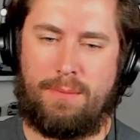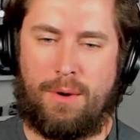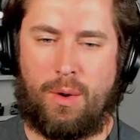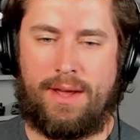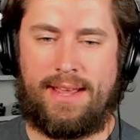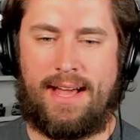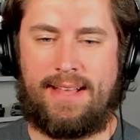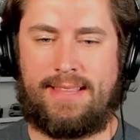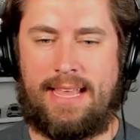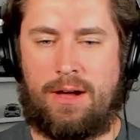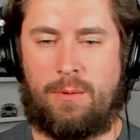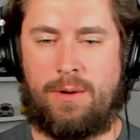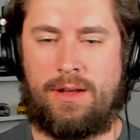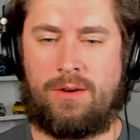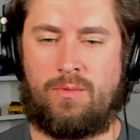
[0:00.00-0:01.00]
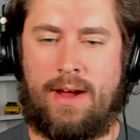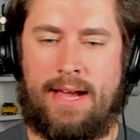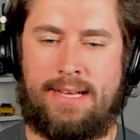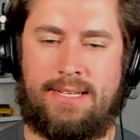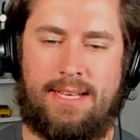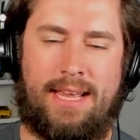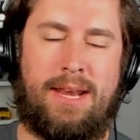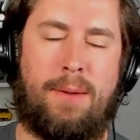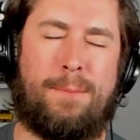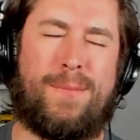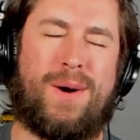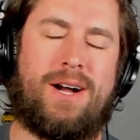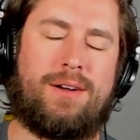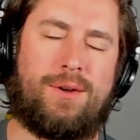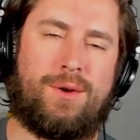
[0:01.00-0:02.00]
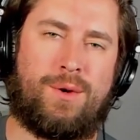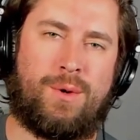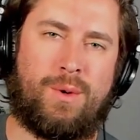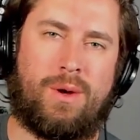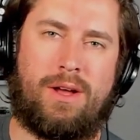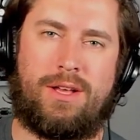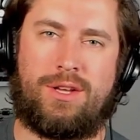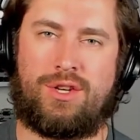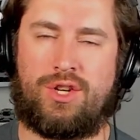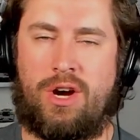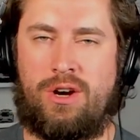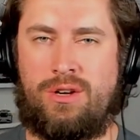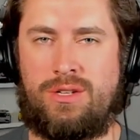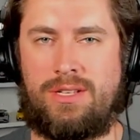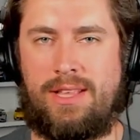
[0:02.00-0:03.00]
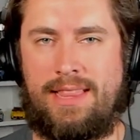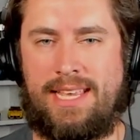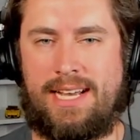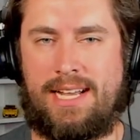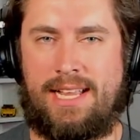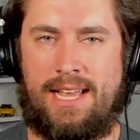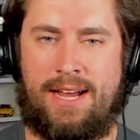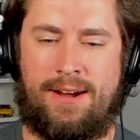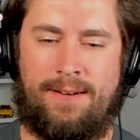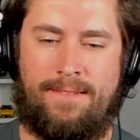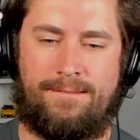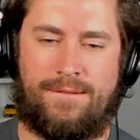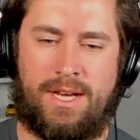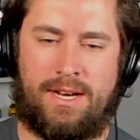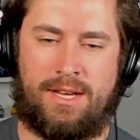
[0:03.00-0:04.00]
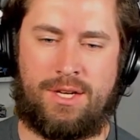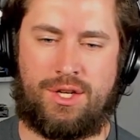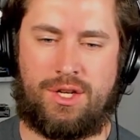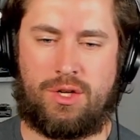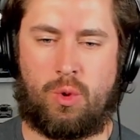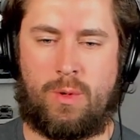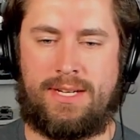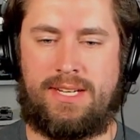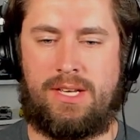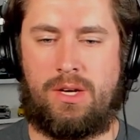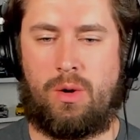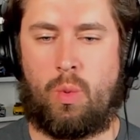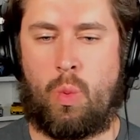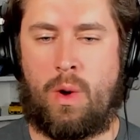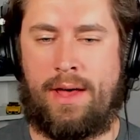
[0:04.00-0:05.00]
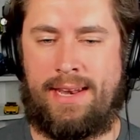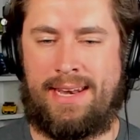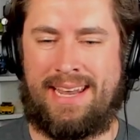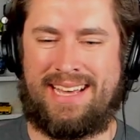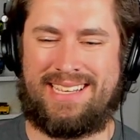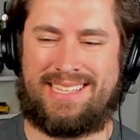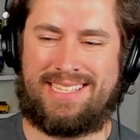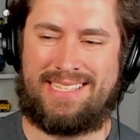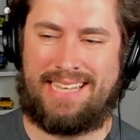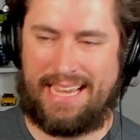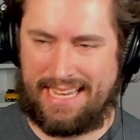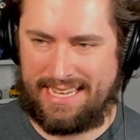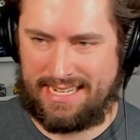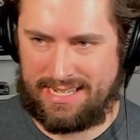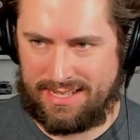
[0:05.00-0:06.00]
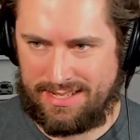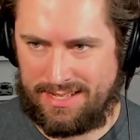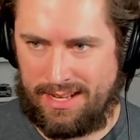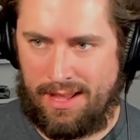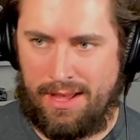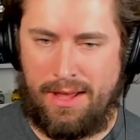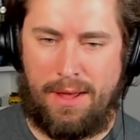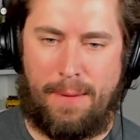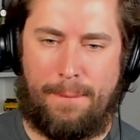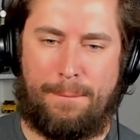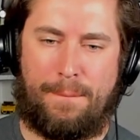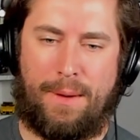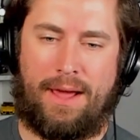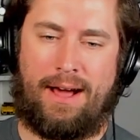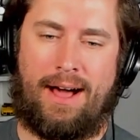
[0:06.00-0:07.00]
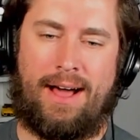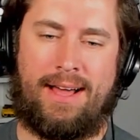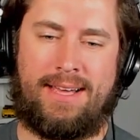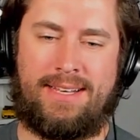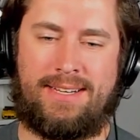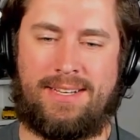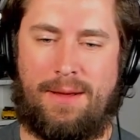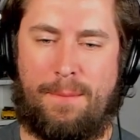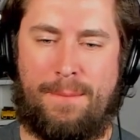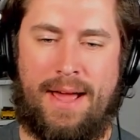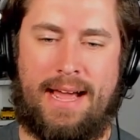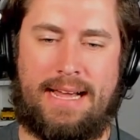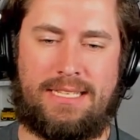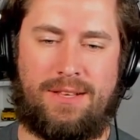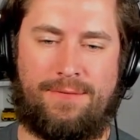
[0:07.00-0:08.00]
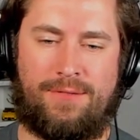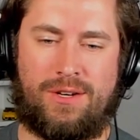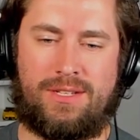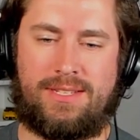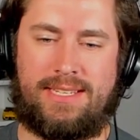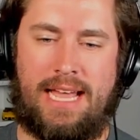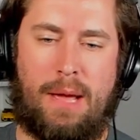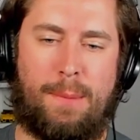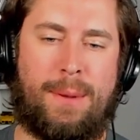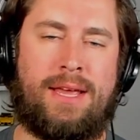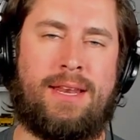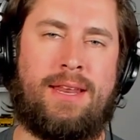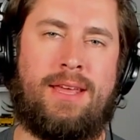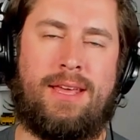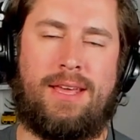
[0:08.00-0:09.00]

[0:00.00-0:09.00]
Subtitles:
boy got that one right in Baku. Charles Leclerc finished 21 seconds behind Max Verstappen